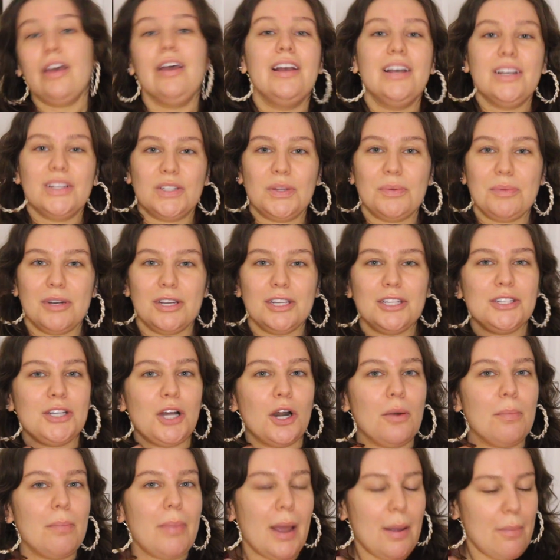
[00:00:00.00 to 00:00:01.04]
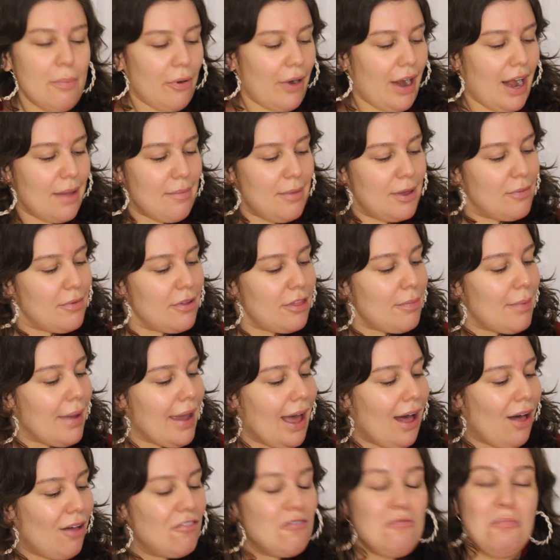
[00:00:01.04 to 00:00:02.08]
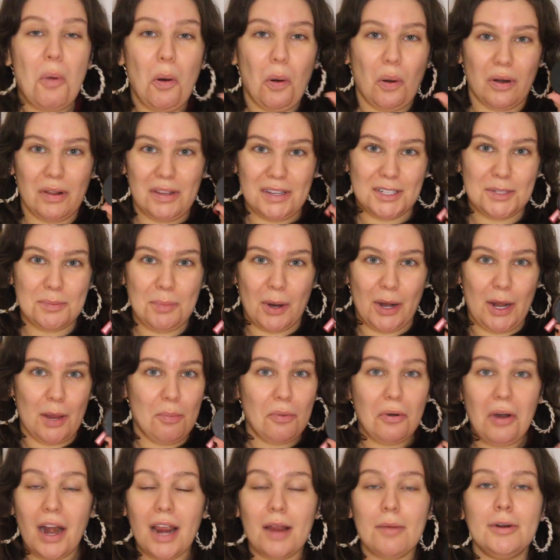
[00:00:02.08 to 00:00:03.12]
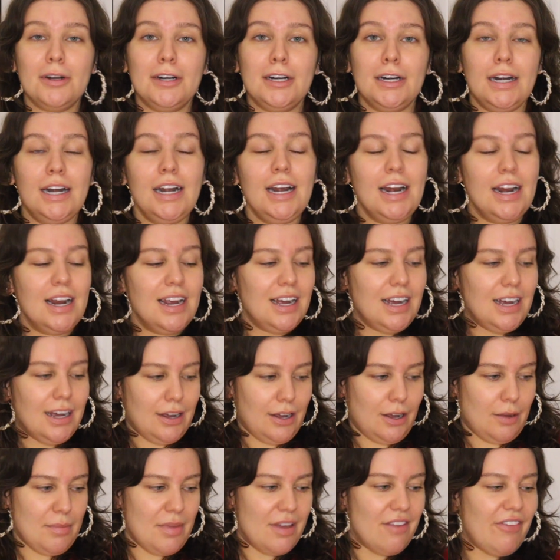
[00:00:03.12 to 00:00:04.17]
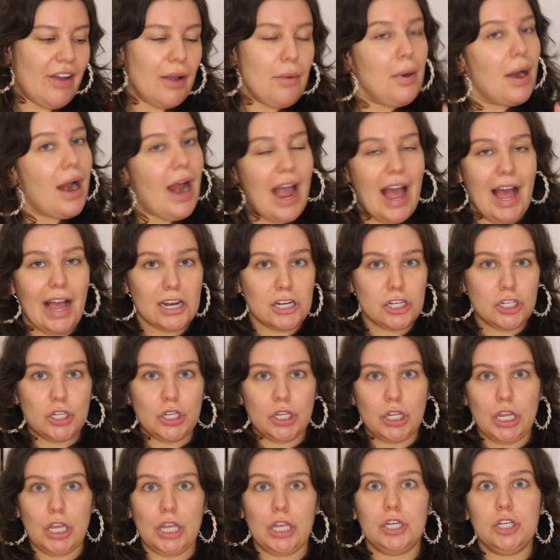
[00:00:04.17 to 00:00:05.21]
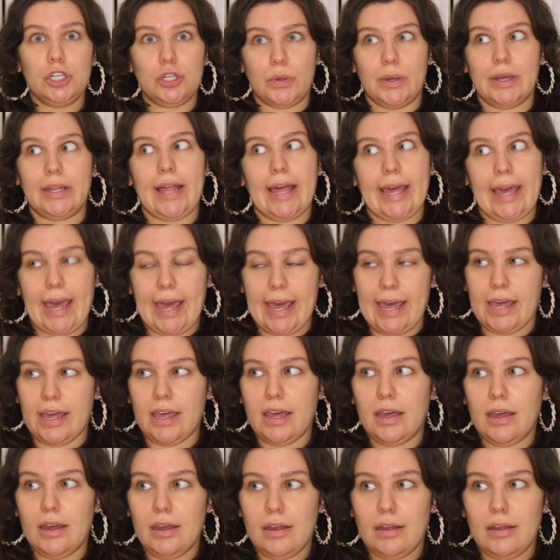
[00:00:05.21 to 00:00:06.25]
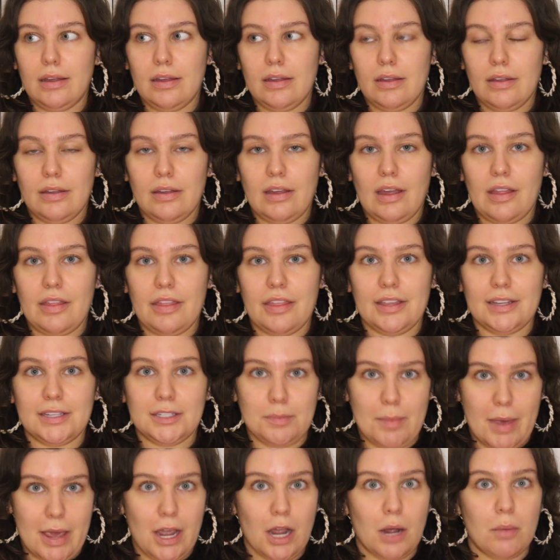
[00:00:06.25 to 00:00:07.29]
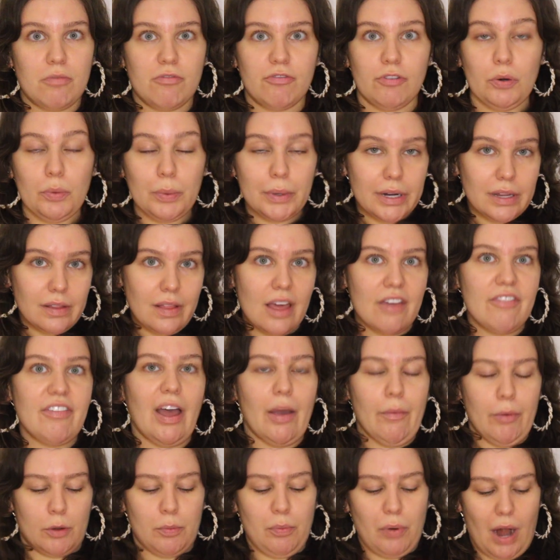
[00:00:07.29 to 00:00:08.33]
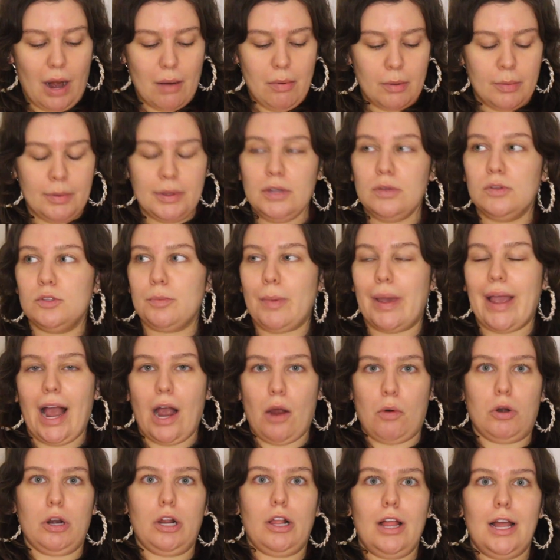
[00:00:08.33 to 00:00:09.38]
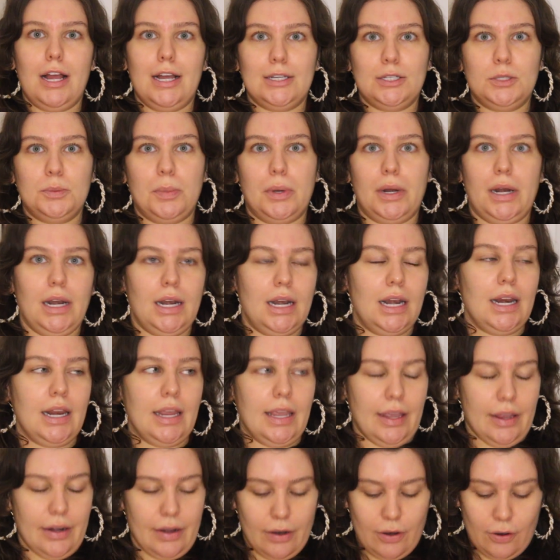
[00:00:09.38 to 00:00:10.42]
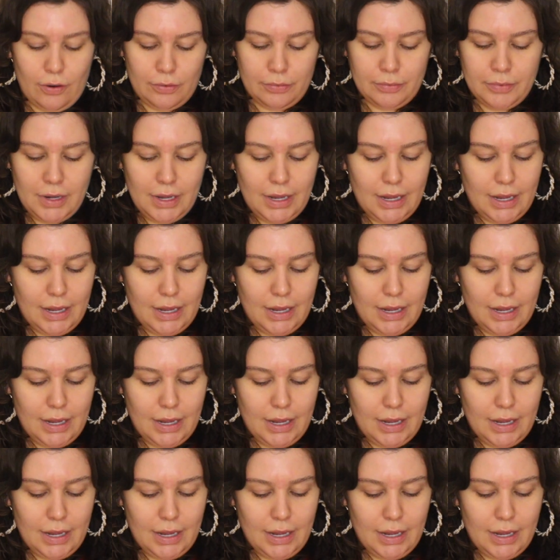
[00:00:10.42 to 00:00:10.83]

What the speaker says: So I'm going to start by priming with my e.l.f. Poreless Putty Primer. If I were actually doing like this makeup for real life, I would probably use my Hourglass, but you know,